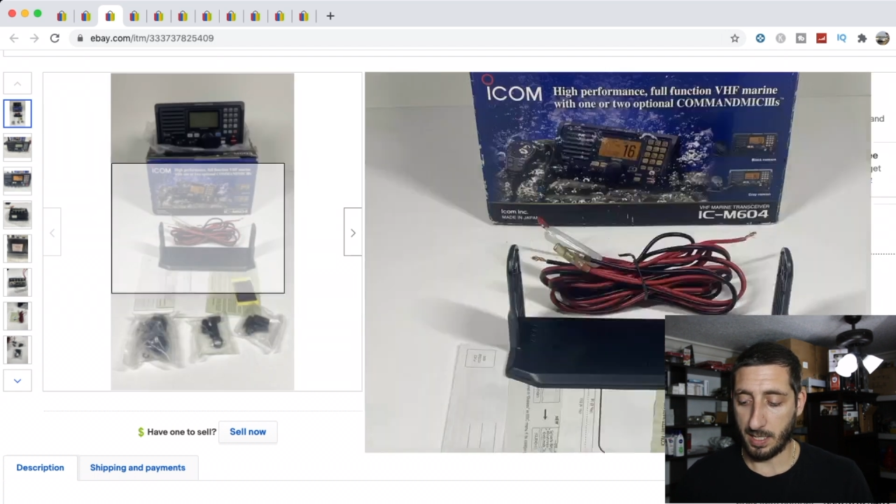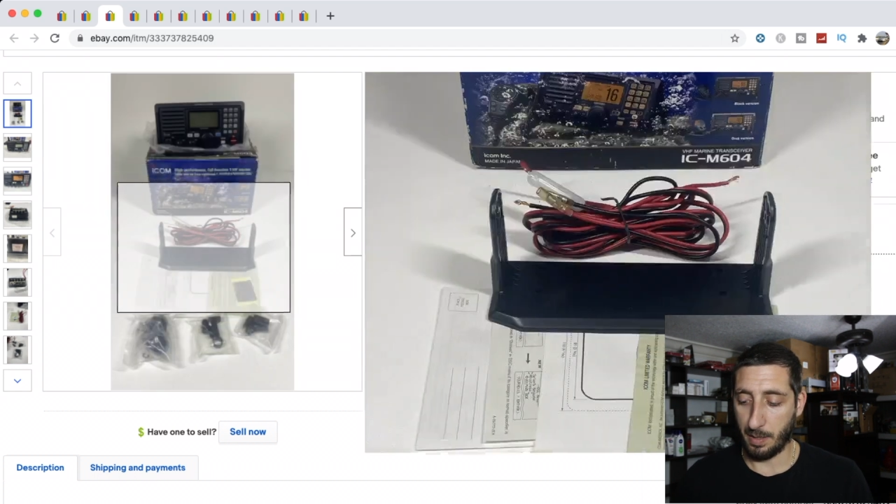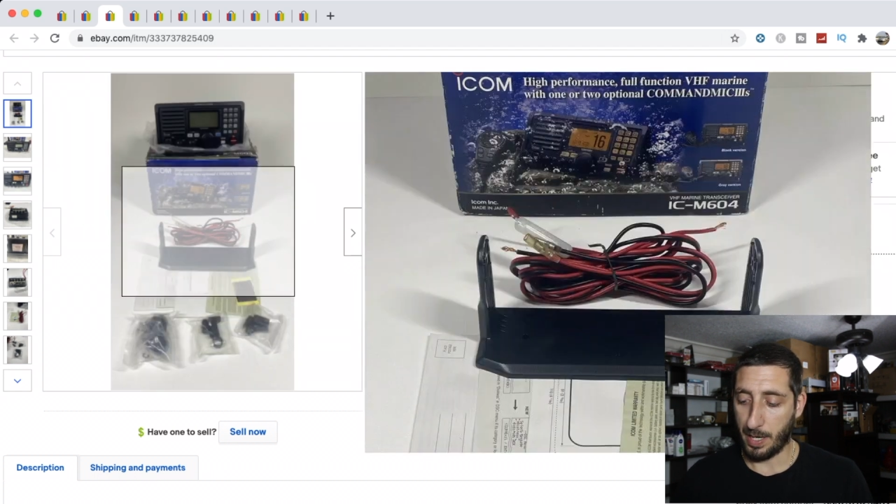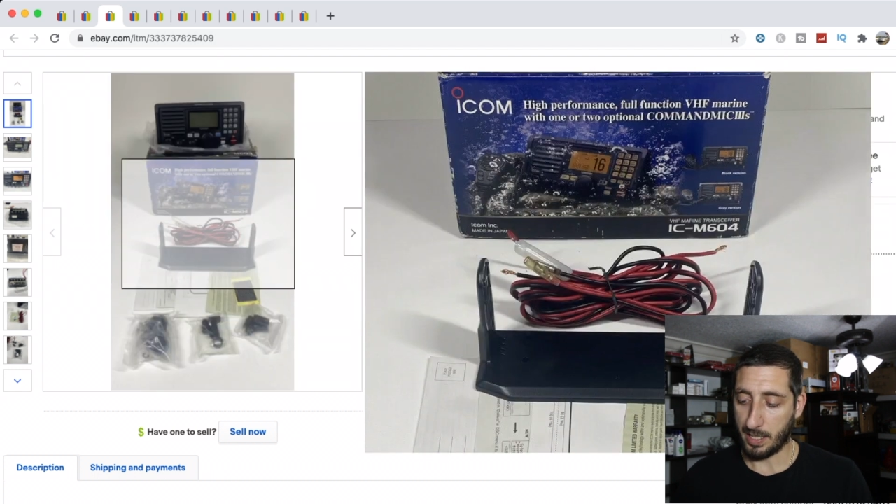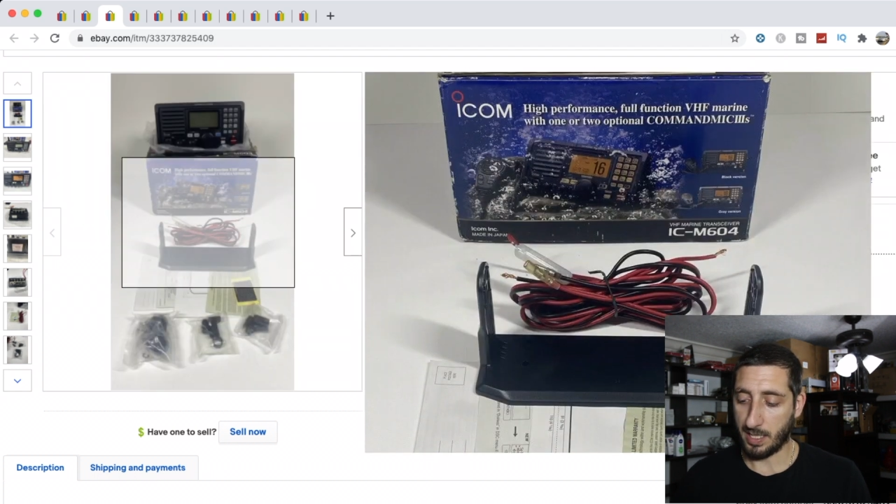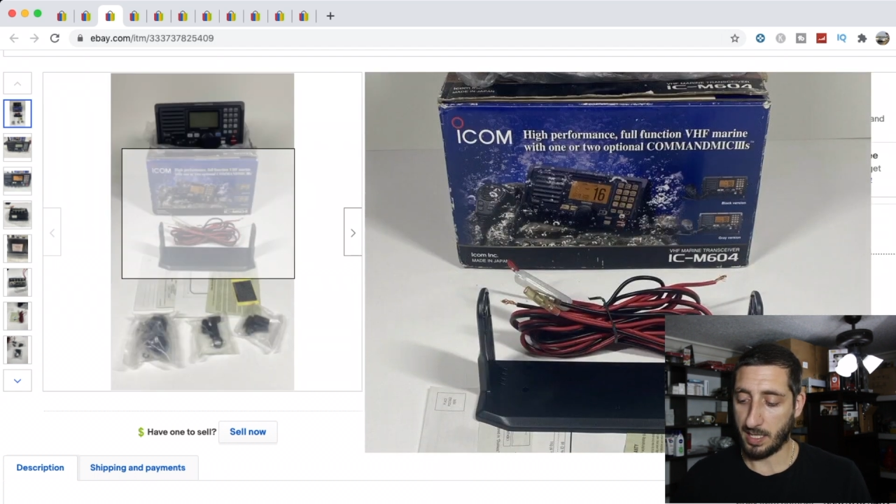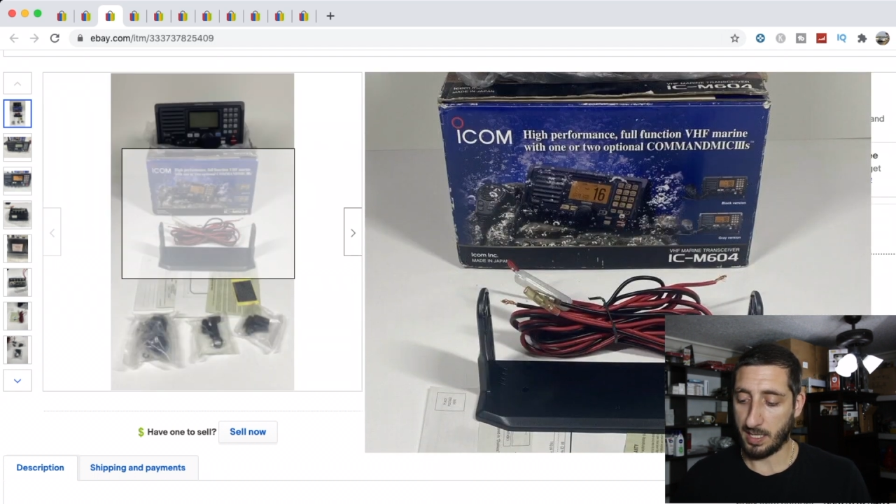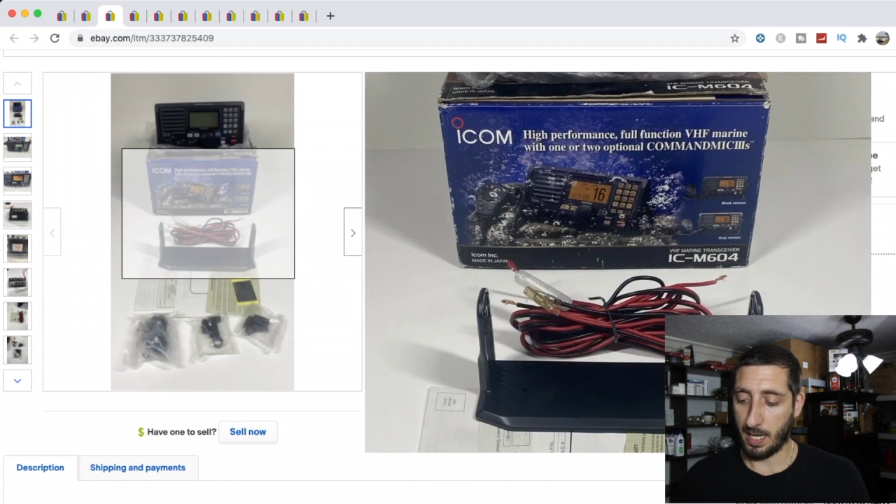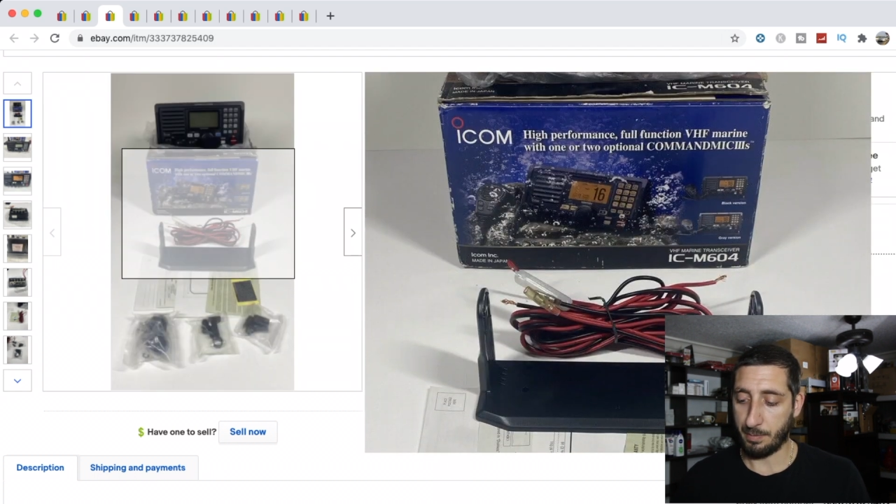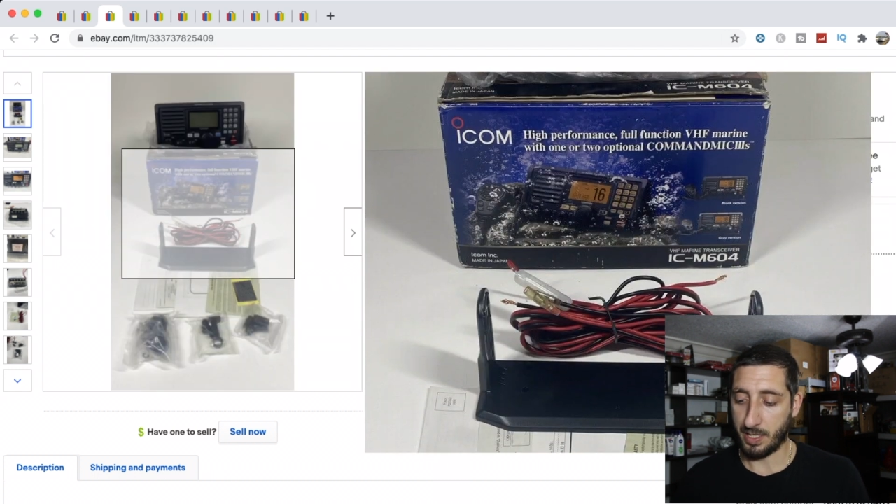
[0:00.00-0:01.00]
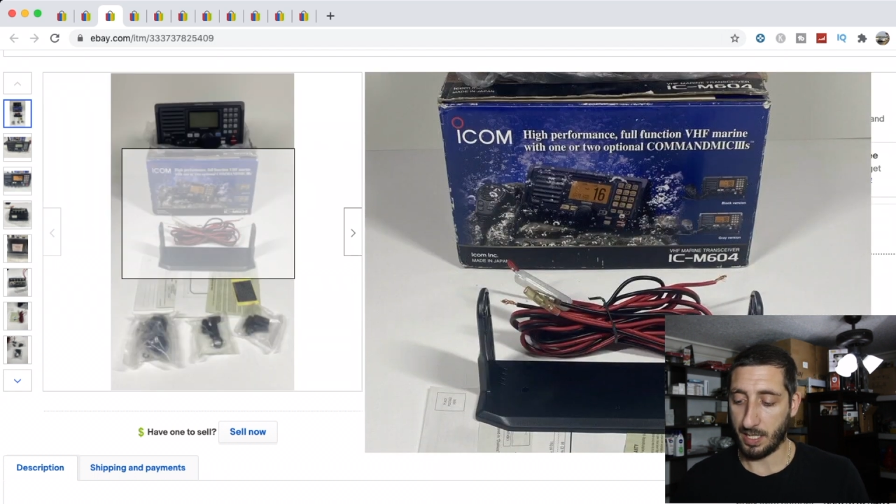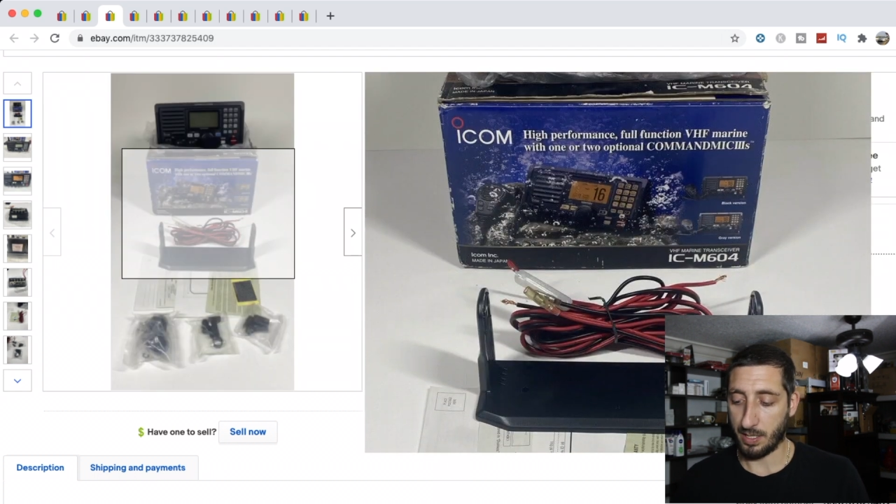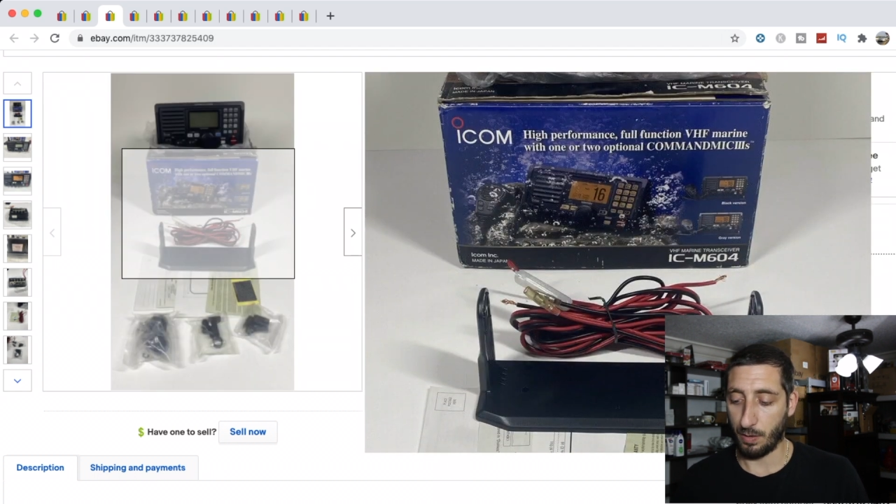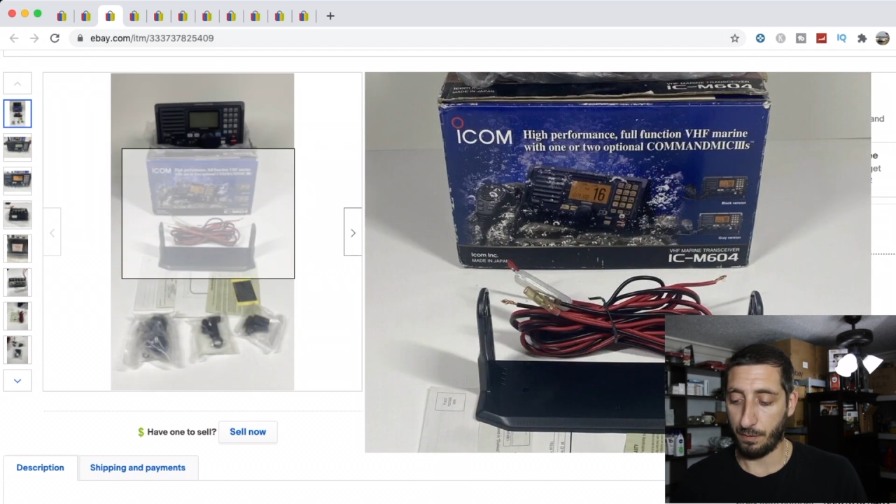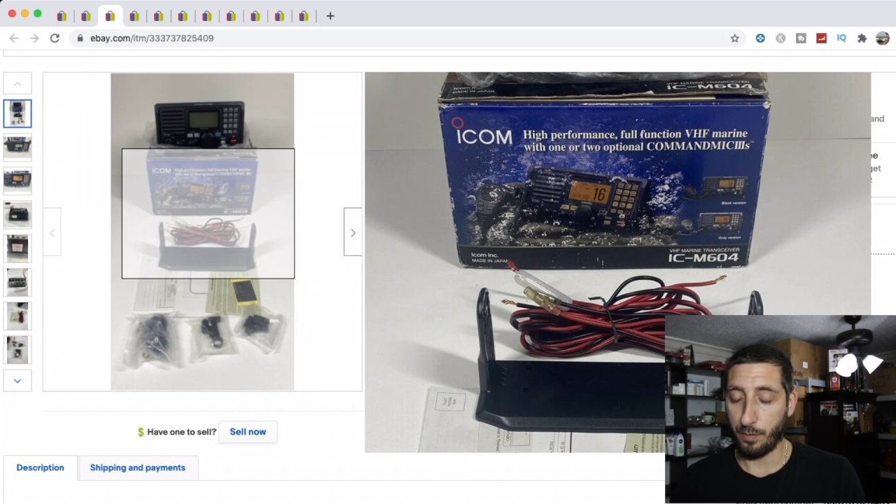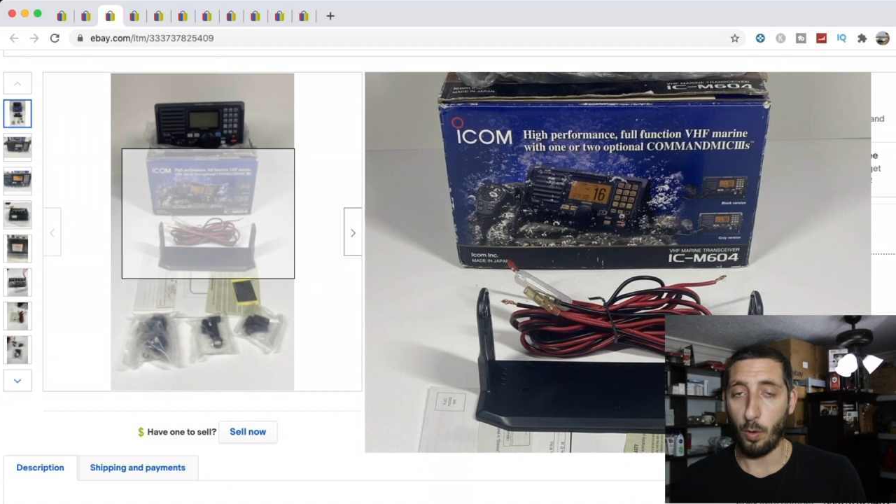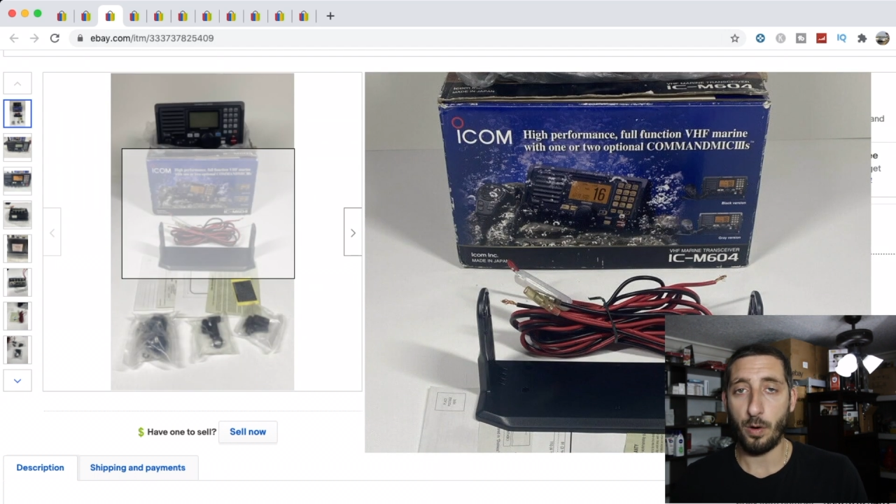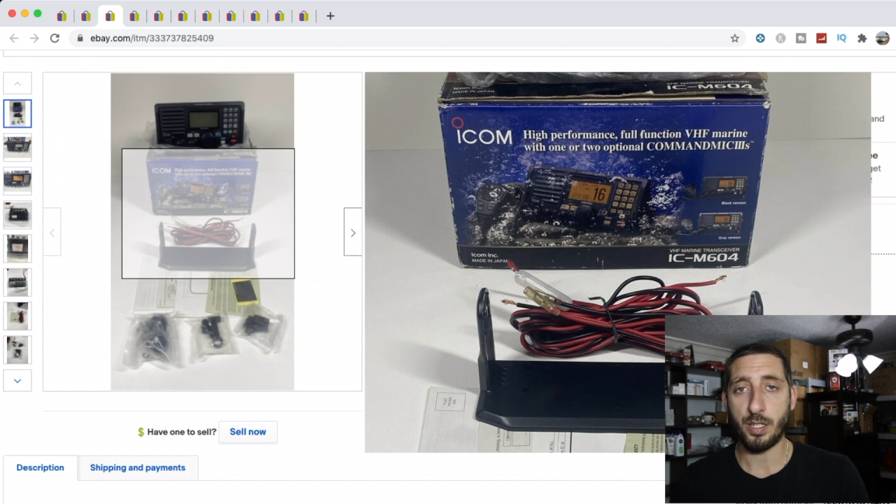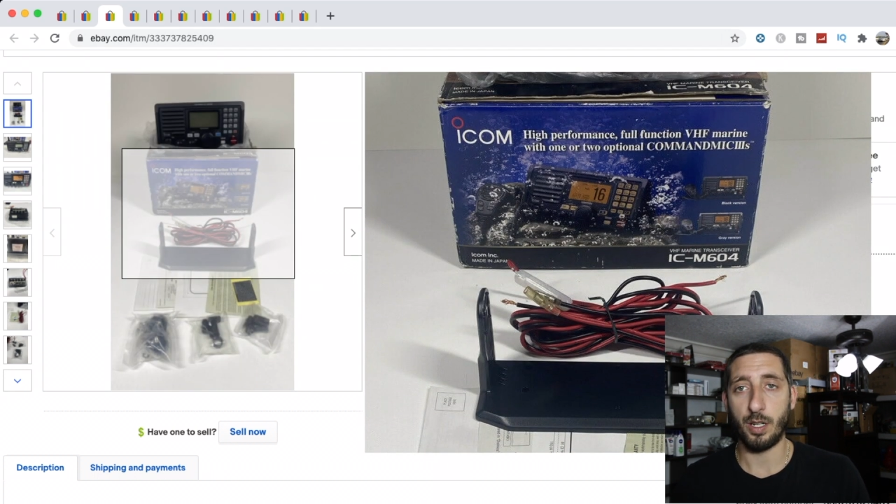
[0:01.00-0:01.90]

and the box says M604.